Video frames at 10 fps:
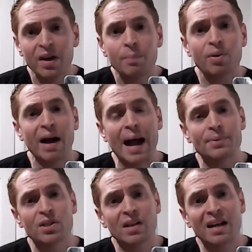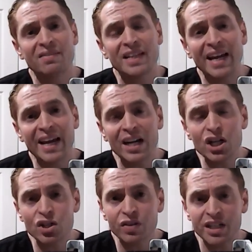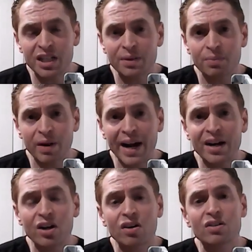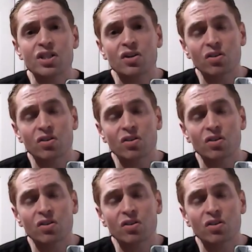Perhaps a lot of the injury to the brain occurs